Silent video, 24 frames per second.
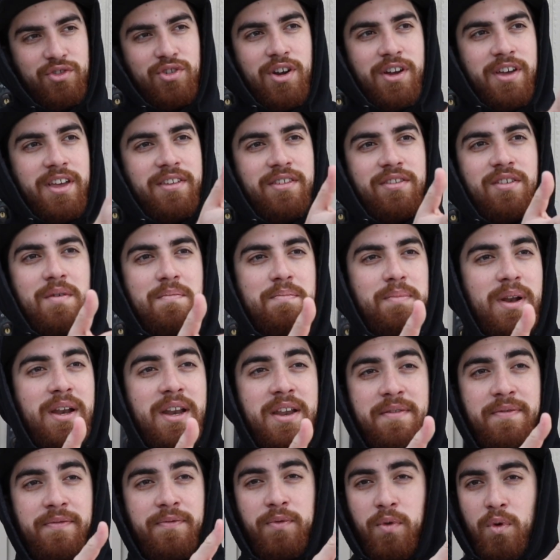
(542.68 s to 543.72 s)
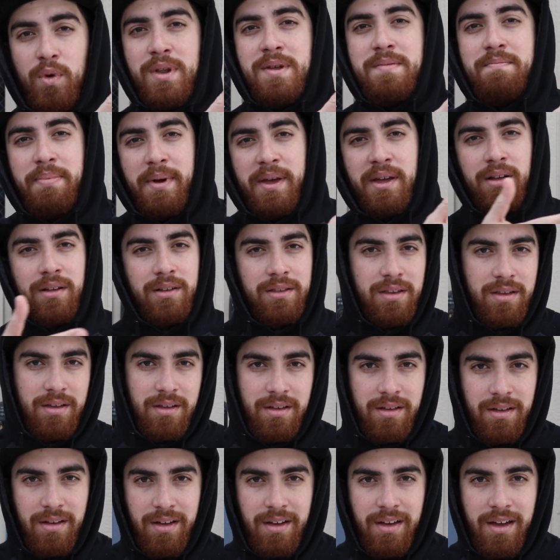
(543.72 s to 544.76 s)
truck is completely fully built,
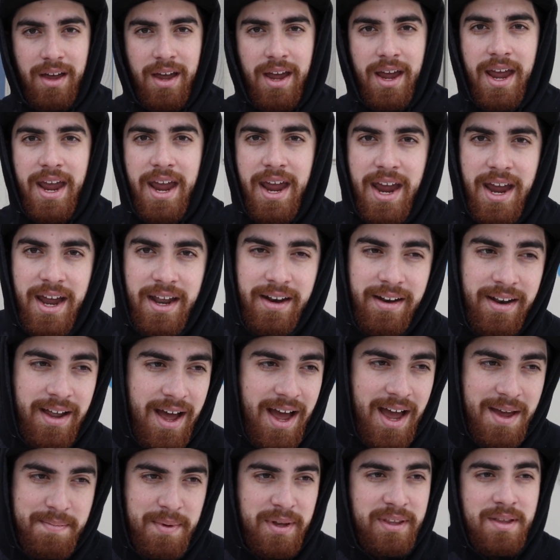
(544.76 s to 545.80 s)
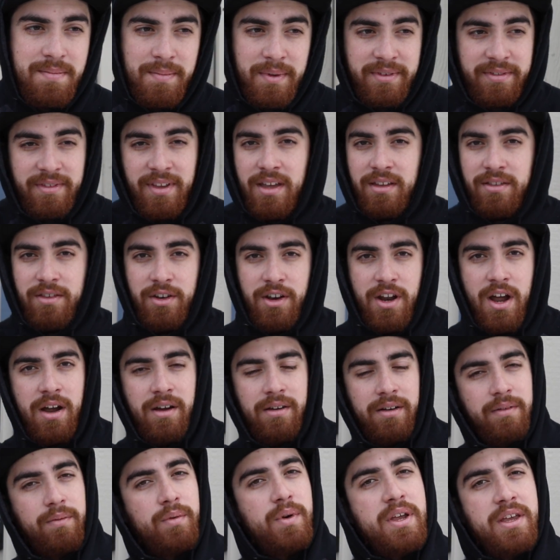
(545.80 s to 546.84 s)
and I made the mistake to
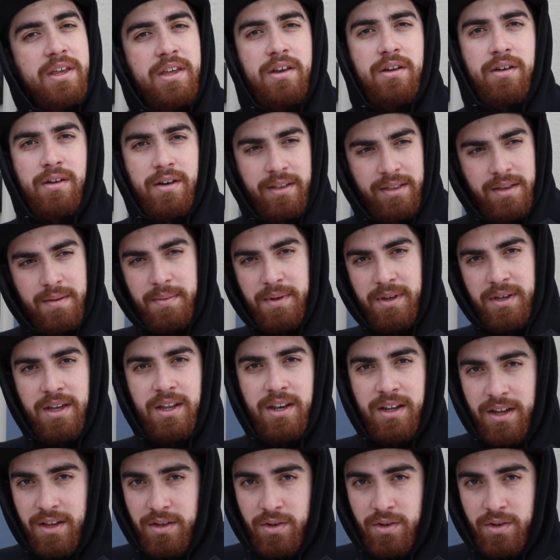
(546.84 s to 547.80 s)
not re-gear at the beginning,